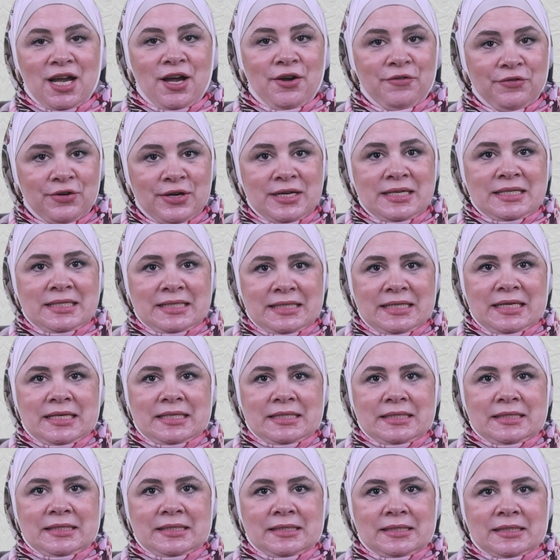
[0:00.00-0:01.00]
For
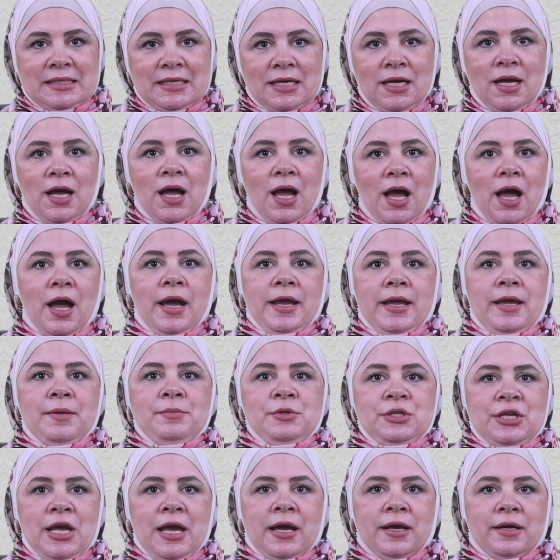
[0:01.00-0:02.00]
instance, I am
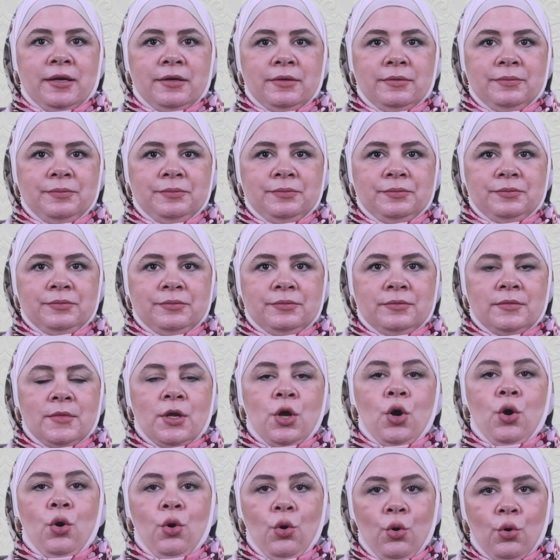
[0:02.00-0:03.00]
Jack,
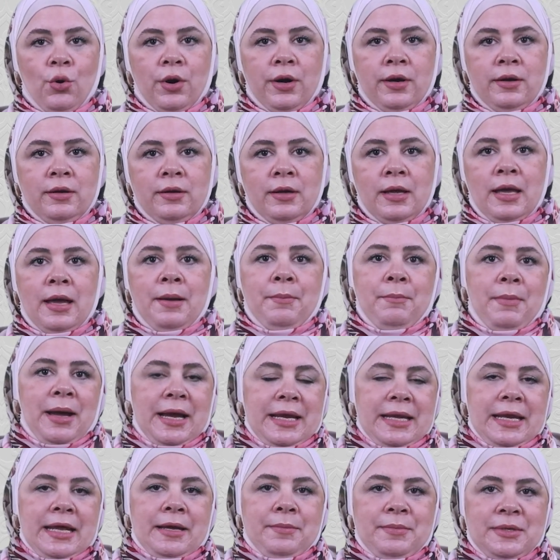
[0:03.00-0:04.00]
or
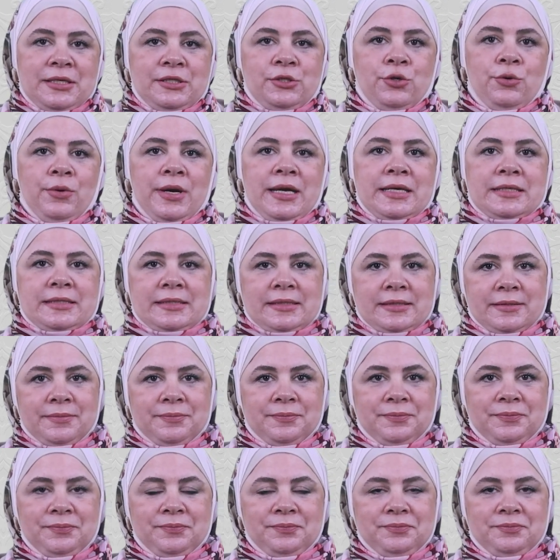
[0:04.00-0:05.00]
my name is Grace.
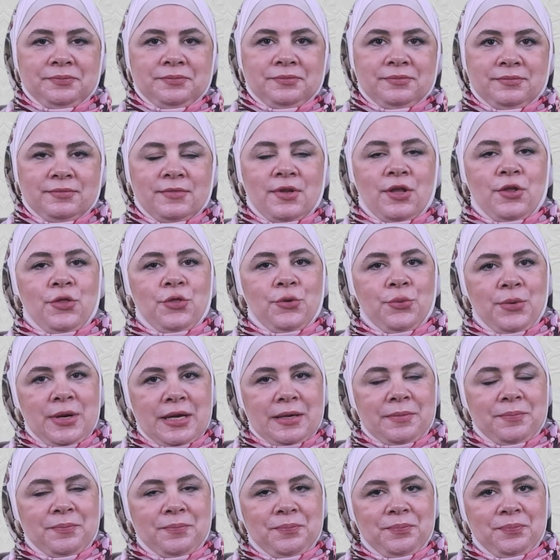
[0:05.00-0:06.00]

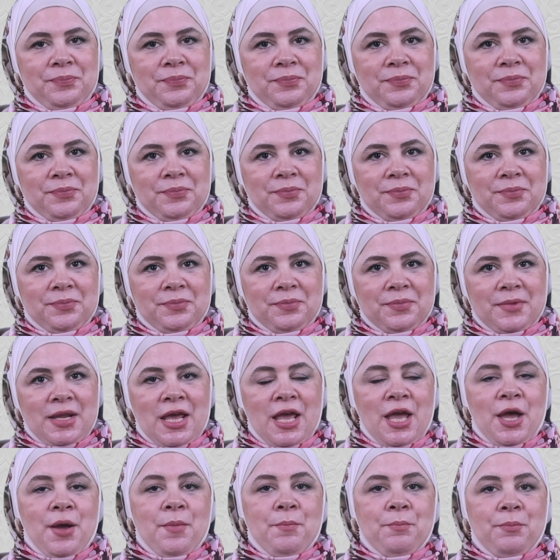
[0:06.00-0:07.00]
3,
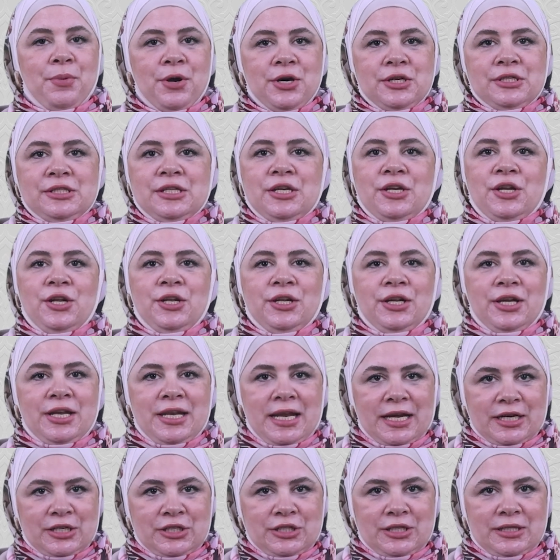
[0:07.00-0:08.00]
personal
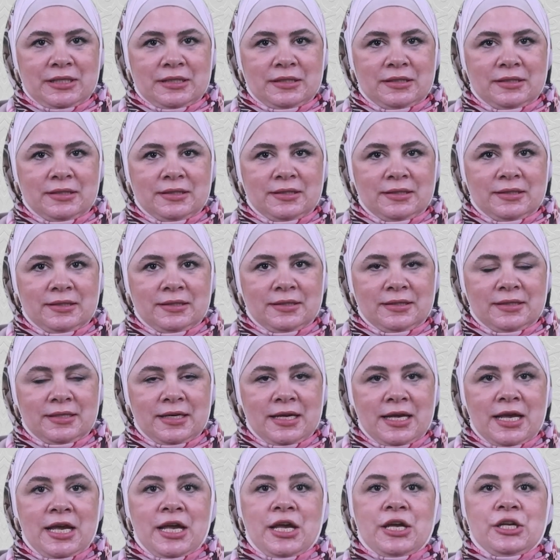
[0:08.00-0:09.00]
connection.
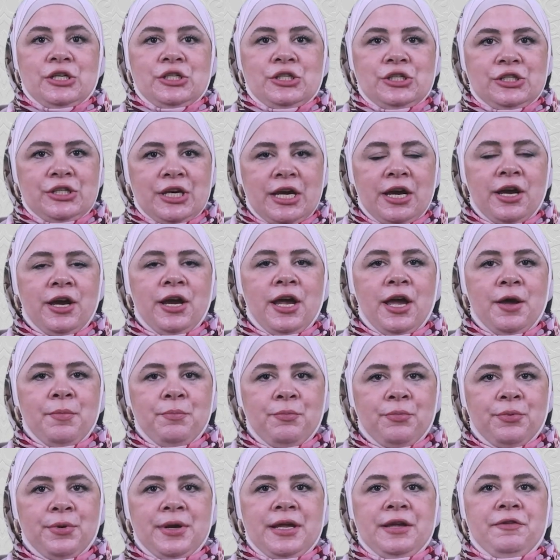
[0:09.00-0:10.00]
Share a
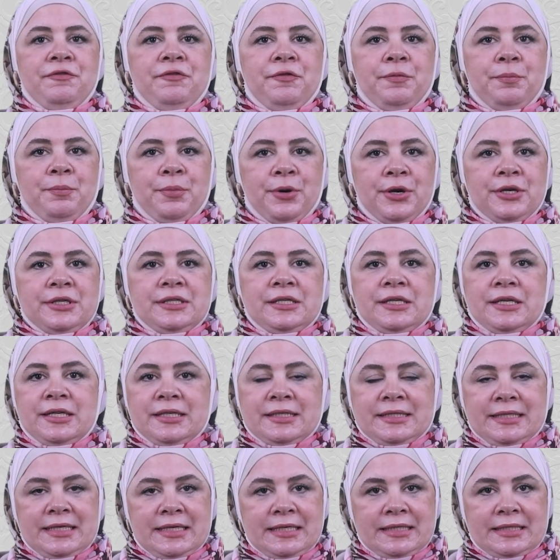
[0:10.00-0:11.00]
brief personal
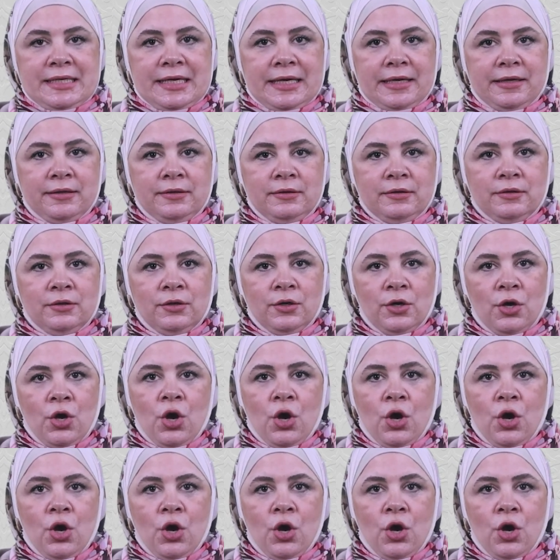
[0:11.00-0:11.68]
detail